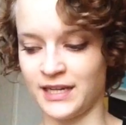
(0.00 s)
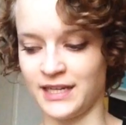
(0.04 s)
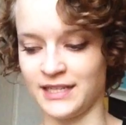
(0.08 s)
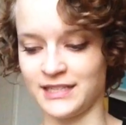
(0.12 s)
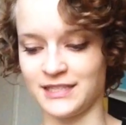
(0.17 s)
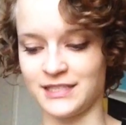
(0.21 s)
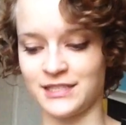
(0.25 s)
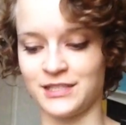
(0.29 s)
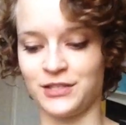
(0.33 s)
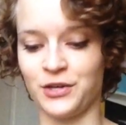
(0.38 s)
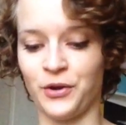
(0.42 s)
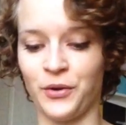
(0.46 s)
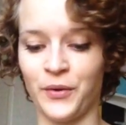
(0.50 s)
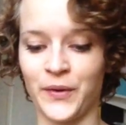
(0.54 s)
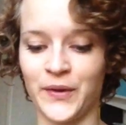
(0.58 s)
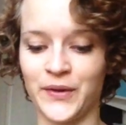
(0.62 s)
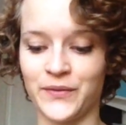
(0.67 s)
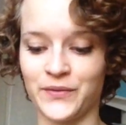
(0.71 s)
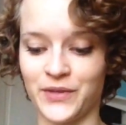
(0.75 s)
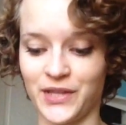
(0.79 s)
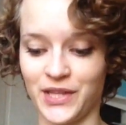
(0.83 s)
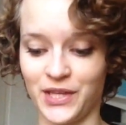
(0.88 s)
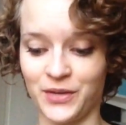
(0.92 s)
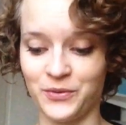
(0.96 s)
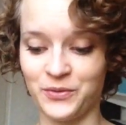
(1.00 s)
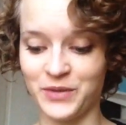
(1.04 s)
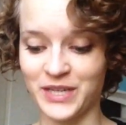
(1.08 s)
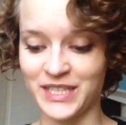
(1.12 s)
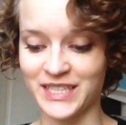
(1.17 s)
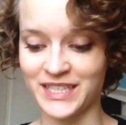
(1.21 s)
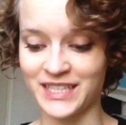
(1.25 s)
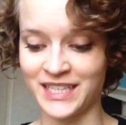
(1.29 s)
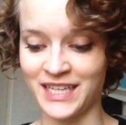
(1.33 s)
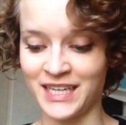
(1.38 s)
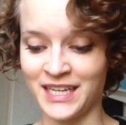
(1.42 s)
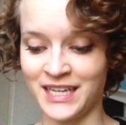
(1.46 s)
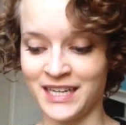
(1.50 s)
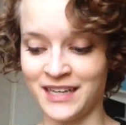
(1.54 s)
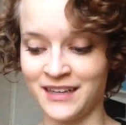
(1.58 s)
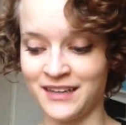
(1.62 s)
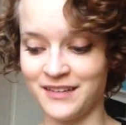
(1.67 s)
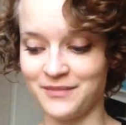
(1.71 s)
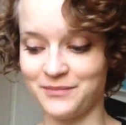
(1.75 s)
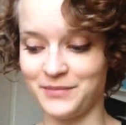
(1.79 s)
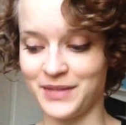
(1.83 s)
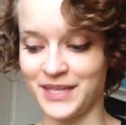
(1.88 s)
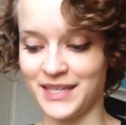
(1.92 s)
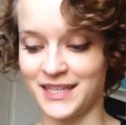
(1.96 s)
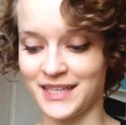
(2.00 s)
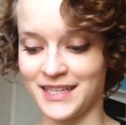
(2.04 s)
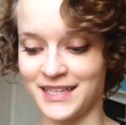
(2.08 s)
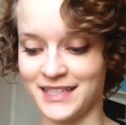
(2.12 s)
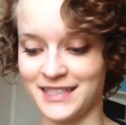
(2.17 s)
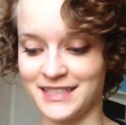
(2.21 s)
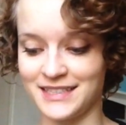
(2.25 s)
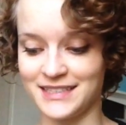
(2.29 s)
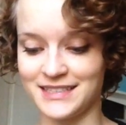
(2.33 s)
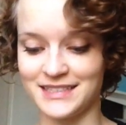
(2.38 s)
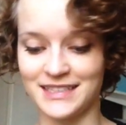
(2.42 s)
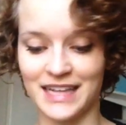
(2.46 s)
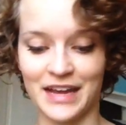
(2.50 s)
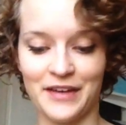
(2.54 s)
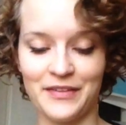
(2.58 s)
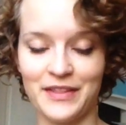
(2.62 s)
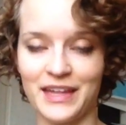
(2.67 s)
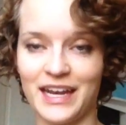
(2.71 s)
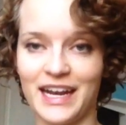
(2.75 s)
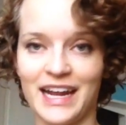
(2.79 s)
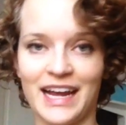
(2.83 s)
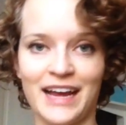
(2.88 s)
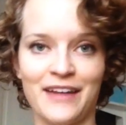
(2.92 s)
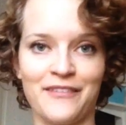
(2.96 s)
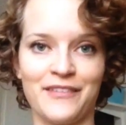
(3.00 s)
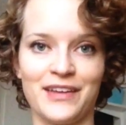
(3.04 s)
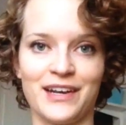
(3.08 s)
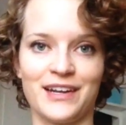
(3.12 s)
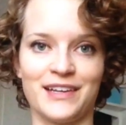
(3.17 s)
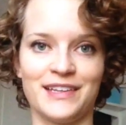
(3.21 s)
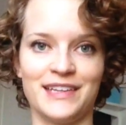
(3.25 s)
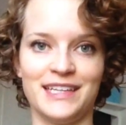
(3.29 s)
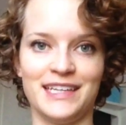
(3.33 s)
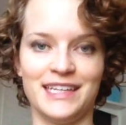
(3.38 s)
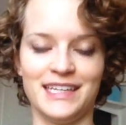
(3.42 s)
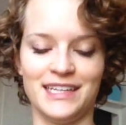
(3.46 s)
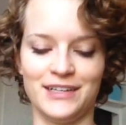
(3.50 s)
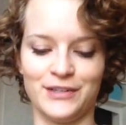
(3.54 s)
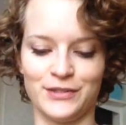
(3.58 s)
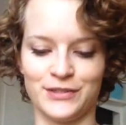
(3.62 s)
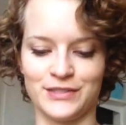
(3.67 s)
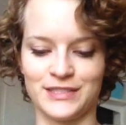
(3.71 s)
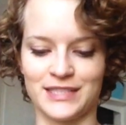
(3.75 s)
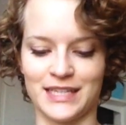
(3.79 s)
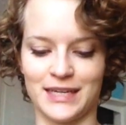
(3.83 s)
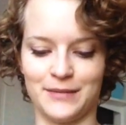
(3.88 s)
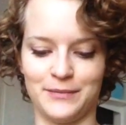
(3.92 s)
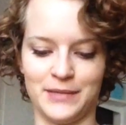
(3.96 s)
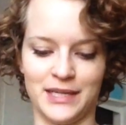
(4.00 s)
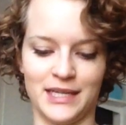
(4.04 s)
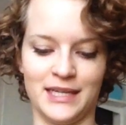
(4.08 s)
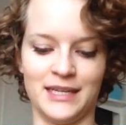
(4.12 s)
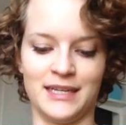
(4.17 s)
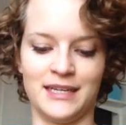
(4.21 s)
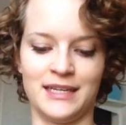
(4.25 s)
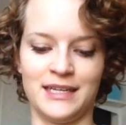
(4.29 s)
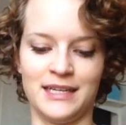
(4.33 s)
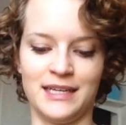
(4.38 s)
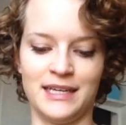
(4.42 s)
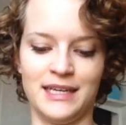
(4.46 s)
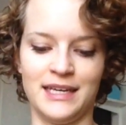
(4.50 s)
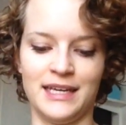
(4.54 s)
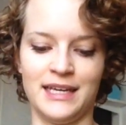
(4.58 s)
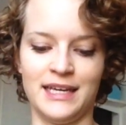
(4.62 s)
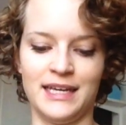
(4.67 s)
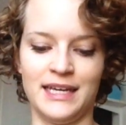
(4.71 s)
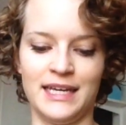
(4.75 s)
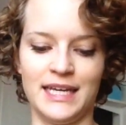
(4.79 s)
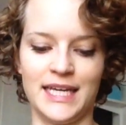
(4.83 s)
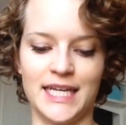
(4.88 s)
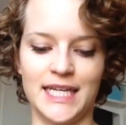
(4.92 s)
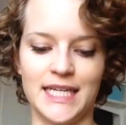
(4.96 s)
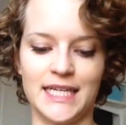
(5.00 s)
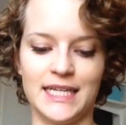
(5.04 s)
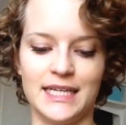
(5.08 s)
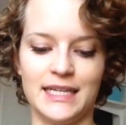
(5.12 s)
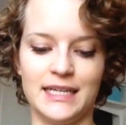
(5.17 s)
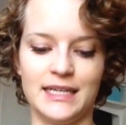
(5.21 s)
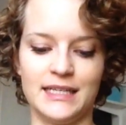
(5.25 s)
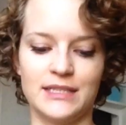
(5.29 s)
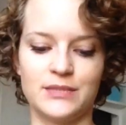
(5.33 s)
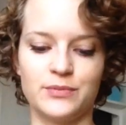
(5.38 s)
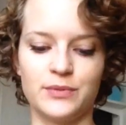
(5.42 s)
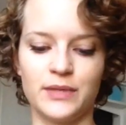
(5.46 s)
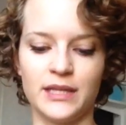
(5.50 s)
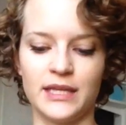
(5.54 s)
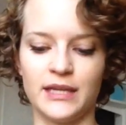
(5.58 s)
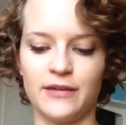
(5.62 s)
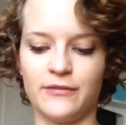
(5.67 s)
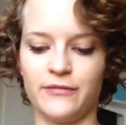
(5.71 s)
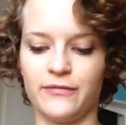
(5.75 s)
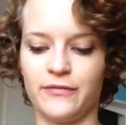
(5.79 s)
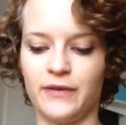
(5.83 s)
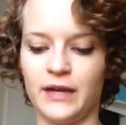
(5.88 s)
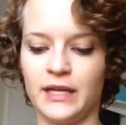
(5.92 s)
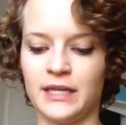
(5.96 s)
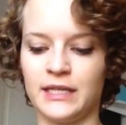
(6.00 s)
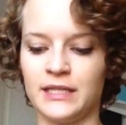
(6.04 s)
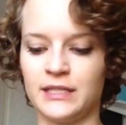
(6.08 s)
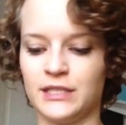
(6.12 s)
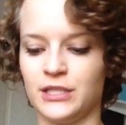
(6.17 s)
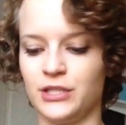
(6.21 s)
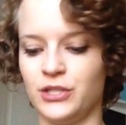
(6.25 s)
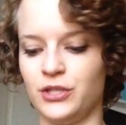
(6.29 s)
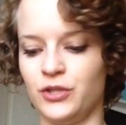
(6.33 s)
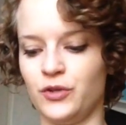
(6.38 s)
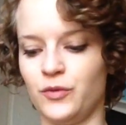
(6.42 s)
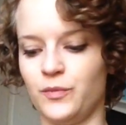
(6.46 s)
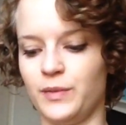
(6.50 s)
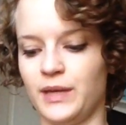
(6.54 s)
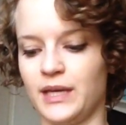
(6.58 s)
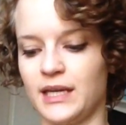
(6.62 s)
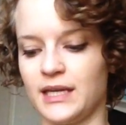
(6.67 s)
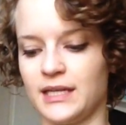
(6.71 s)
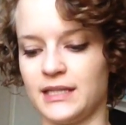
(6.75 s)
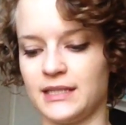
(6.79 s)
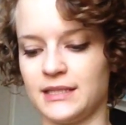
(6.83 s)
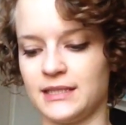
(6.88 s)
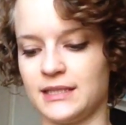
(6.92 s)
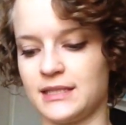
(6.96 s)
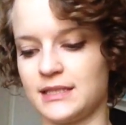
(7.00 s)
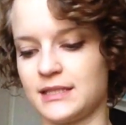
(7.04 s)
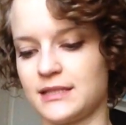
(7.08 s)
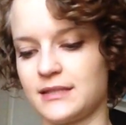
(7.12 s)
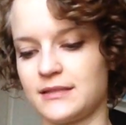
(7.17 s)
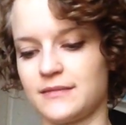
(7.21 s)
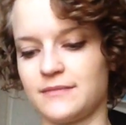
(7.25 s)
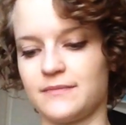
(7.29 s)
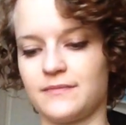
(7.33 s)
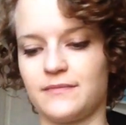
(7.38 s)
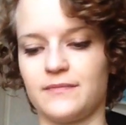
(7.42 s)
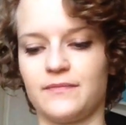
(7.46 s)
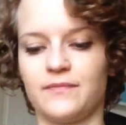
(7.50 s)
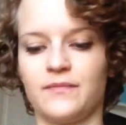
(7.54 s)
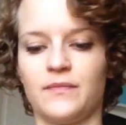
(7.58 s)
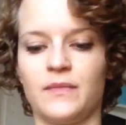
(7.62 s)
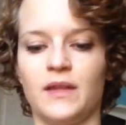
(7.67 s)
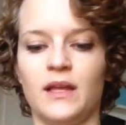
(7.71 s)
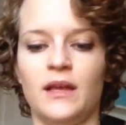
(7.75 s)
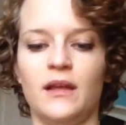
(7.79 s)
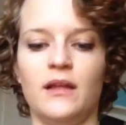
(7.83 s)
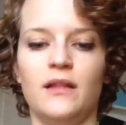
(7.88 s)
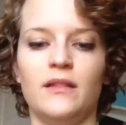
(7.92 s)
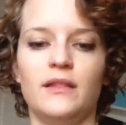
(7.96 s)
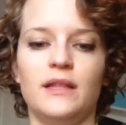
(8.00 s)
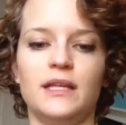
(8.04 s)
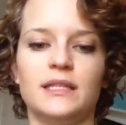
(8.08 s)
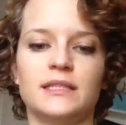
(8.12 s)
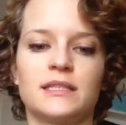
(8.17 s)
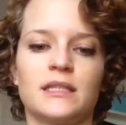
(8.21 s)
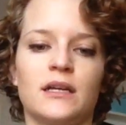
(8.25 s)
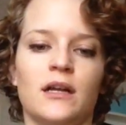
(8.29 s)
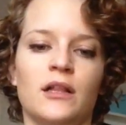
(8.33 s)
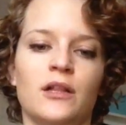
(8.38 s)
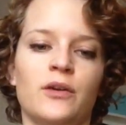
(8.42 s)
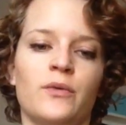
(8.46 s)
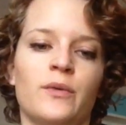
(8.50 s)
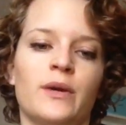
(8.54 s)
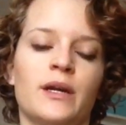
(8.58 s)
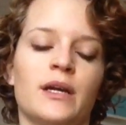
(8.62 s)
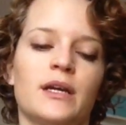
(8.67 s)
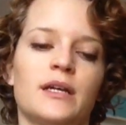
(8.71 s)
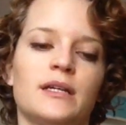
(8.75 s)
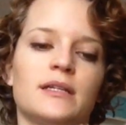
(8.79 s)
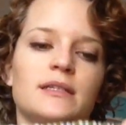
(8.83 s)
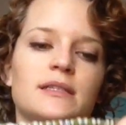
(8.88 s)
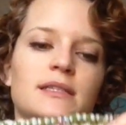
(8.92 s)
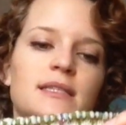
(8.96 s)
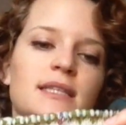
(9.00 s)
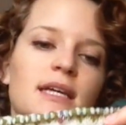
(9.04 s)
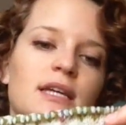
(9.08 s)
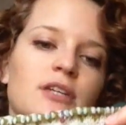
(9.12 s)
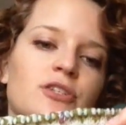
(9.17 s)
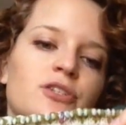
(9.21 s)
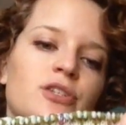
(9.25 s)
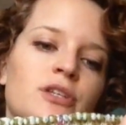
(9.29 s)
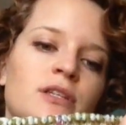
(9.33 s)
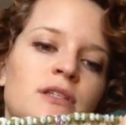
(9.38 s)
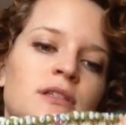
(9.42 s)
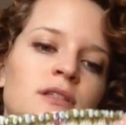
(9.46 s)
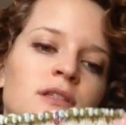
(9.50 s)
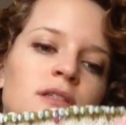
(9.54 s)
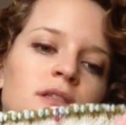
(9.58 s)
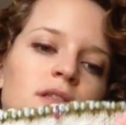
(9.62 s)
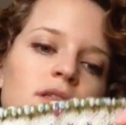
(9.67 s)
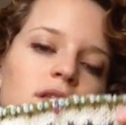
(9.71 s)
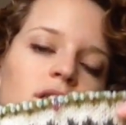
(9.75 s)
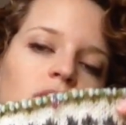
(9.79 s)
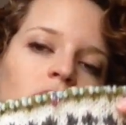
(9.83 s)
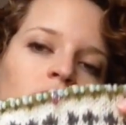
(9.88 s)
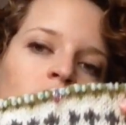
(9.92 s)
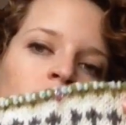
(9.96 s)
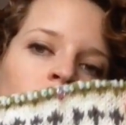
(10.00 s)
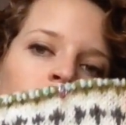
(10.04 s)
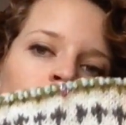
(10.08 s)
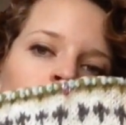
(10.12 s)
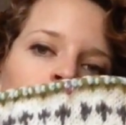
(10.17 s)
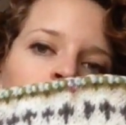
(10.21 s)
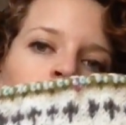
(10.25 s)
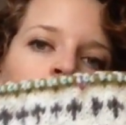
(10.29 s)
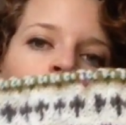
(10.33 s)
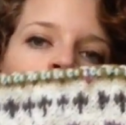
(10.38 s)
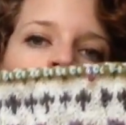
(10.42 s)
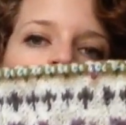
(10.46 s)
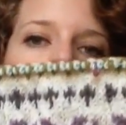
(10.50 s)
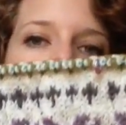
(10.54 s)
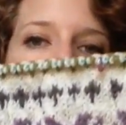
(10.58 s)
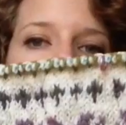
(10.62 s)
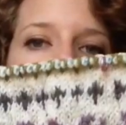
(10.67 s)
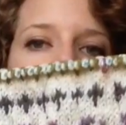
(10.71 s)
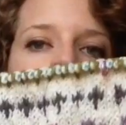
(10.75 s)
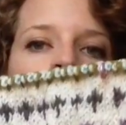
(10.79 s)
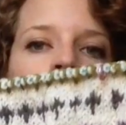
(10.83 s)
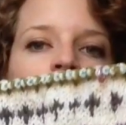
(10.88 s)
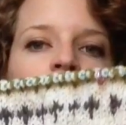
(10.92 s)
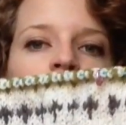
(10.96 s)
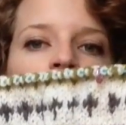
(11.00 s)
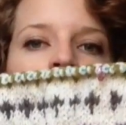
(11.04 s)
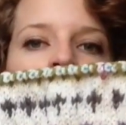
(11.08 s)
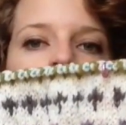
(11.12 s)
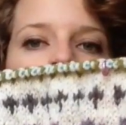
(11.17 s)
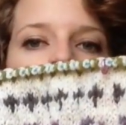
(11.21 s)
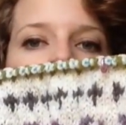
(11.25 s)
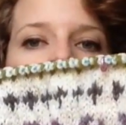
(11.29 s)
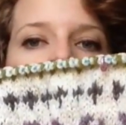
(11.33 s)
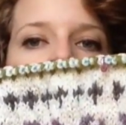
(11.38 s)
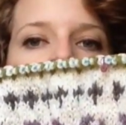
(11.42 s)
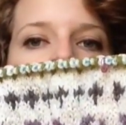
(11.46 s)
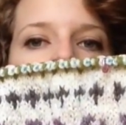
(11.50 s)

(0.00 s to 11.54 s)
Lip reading: It's going really quickly because now that I have it on the needles, I mean, it's really fun to do because these colorwork sections are anywhere from